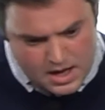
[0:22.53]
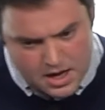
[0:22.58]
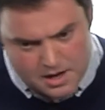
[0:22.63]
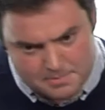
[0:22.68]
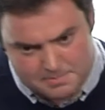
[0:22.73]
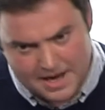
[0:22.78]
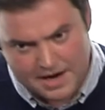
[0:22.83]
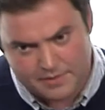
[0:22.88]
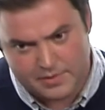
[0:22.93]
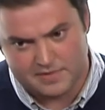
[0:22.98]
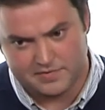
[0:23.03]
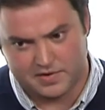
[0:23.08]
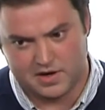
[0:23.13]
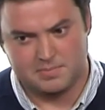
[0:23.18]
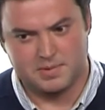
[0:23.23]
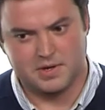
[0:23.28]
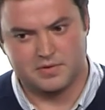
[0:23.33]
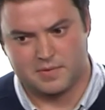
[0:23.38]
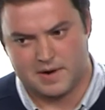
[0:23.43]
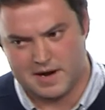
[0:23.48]
However,
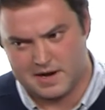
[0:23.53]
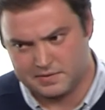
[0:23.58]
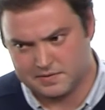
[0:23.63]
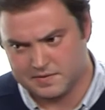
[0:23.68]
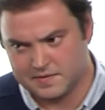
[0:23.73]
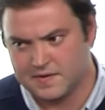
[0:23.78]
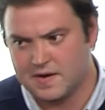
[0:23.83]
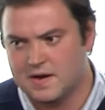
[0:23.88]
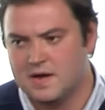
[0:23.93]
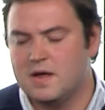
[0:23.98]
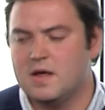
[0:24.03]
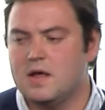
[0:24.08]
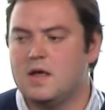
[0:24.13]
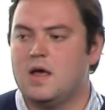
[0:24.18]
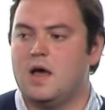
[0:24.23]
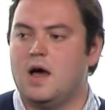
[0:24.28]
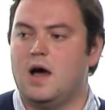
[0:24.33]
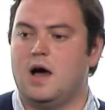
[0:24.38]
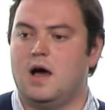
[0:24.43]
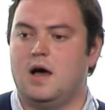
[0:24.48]
I'll be around
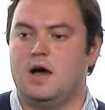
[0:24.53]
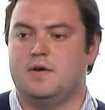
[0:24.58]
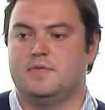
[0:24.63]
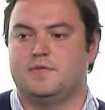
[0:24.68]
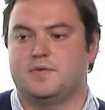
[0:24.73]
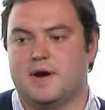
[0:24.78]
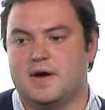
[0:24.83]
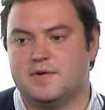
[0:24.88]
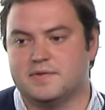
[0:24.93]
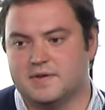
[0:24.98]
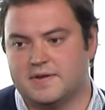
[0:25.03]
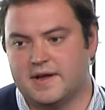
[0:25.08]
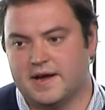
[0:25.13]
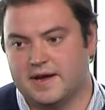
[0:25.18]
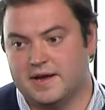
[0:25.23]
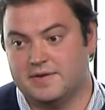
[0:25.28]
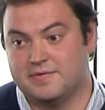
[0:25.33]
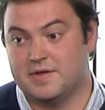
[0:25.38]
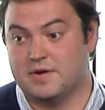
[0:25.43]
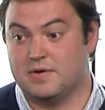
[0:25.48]
throughout the
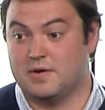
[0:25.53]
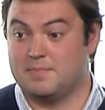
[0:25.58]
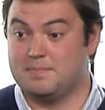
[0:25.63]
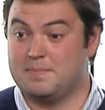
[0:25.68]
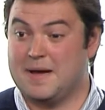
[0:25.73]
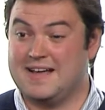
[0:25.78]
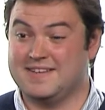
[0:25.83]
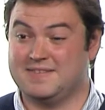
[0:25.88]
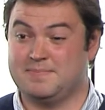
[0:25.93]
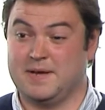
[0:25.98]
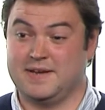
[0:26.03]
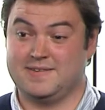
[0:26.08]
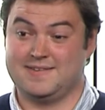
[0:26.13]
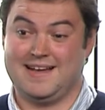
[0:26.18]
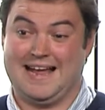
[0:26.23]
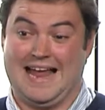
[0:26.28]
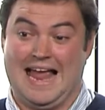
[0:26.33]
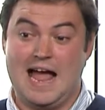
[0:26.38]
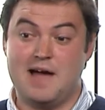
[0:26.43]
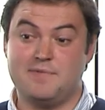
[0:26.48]
day if there are aspects
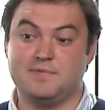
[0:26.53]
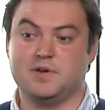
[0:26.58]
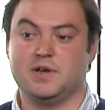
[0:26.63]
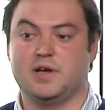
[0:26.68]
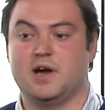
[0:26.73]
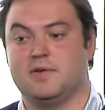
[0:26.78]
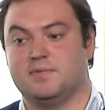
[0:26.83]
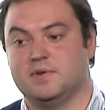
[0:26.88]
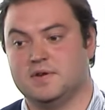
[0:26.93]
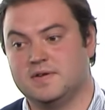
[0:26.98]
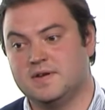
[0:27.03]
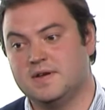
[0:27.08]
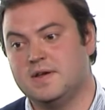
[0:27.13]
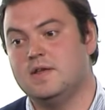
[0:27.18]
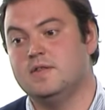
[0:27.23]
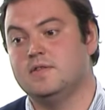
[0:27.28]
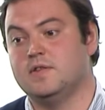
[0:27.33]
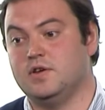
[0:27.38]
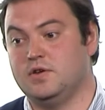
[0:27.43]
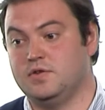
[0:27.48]
that I haven't covered
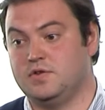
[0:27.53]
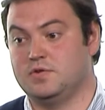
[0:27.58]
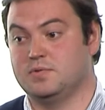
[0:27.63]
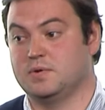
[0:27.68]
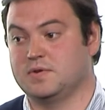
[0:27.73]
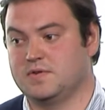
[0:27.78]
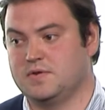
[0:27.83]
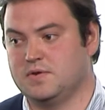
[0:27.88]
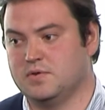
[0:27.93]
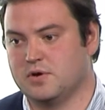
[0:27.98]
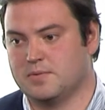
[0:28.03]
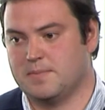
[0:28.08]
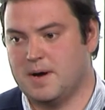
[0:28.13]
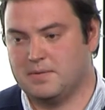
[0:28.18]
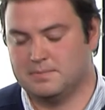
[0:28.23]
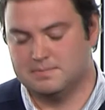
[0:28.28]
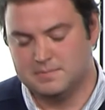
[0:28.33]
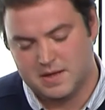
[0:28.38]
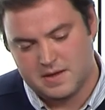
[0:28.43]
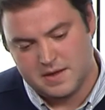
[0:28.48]
that you do want to talk
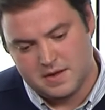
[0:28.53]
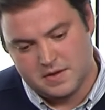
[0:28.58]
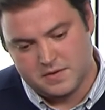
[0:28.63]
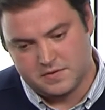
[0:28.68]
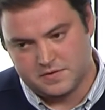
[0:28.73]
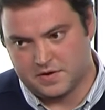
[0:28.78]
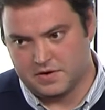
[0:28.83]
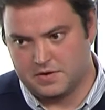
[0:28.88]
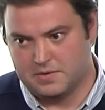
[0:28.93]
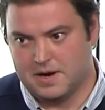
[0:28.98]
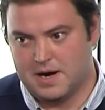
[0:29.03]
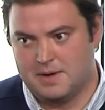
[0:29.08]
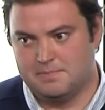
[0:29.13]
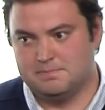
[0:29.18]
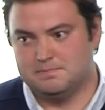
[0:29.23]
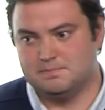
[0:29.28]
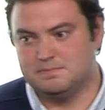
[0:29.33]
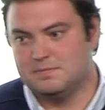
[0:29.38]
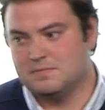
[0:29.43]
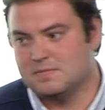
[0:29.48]
about. So
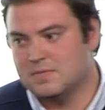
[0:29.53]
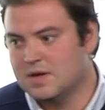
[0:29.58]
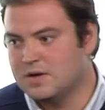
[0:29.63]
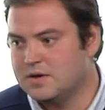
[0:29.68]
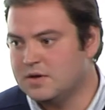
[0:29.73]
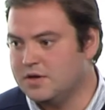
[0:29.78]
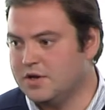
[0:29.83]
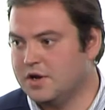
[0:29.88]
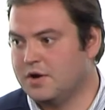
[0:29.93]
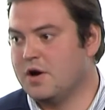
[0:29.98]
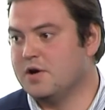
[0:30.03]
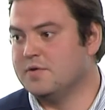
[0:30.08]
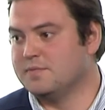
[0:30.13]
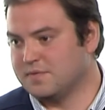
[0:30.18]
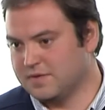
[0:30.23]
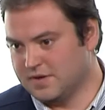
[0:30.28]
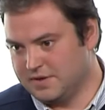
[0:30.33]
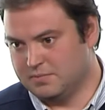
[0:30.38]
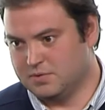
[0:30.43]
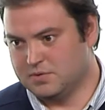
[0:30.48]
you know,
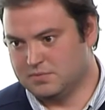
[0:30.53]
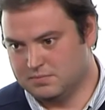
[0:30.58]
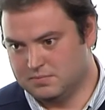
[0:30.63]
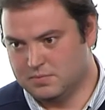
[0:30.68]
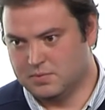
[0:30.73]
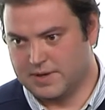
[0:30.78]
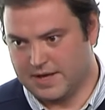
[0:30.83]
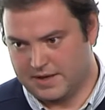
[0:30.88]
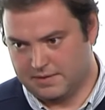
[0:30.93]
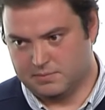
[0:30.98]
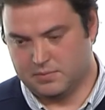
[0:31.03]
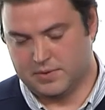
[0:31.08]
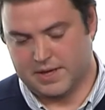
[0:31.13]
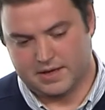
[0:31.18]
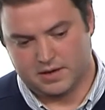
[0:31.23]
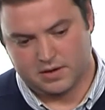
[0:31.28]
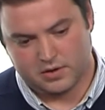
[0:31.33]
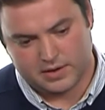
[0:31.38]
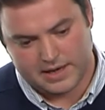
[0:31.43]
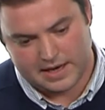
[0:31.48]
hopefully we'll get
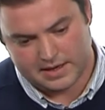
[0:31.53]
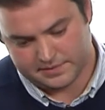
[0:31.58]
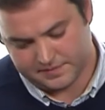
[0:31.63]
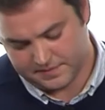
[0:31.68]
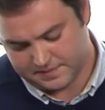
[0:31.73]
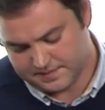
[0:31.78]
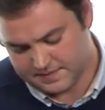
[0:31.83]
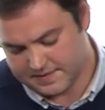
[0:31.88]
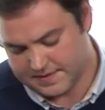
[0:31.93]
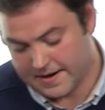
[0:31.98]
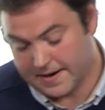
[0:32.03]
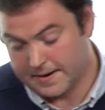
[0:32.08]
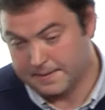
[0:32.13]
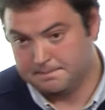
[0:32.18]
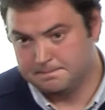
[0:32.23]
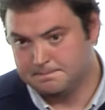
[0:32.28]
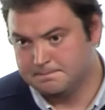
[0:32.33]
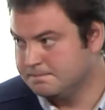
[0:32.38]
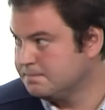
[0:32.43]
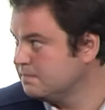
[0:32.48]
a lot out of it today.